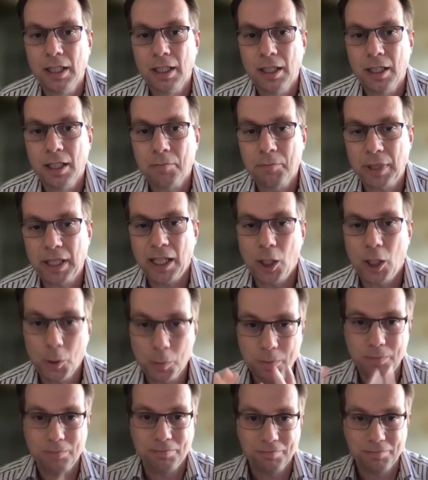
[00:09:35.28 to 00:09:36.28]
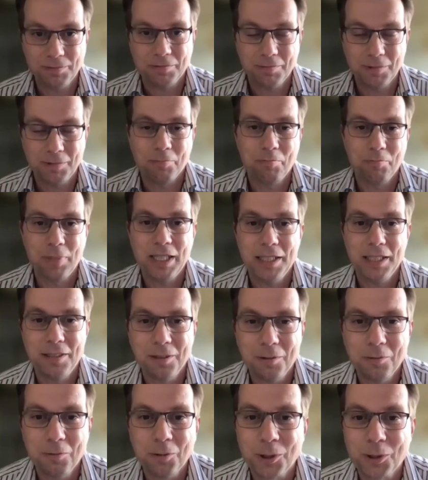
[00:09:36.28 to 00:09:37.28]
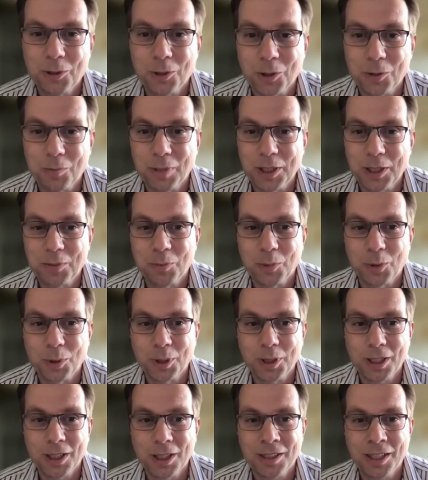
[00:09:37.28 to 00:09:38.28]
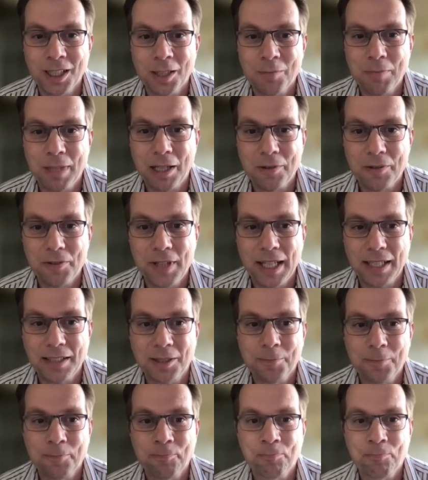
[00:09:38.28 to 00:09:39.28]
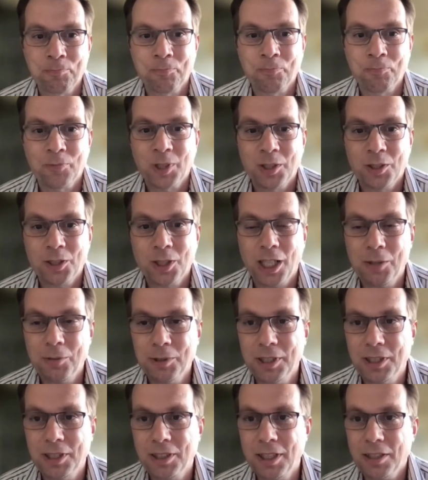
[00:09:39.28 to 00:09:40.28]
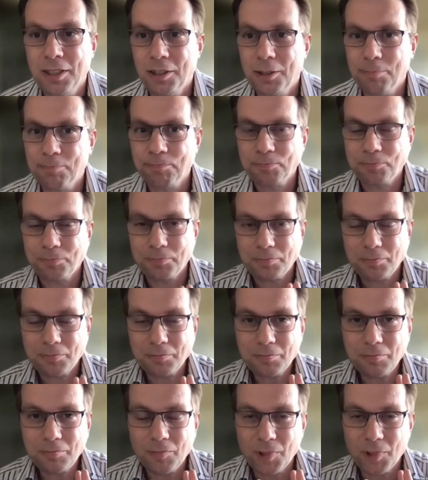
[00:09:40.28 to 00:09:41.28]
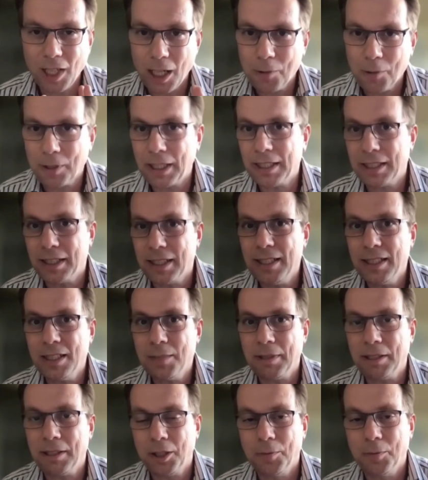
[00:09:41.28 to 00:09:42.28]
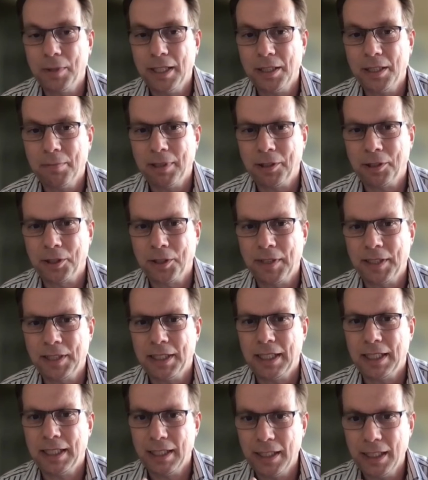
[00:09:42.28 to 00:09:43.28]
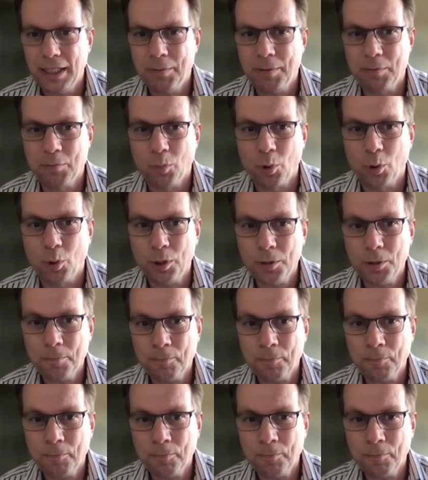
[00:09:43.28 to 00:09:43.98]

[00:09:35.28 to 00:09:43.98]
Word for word: But I hope Pete will talk much more uh, about that. So I will discuss our ideas about accumulation by conservation a little bit more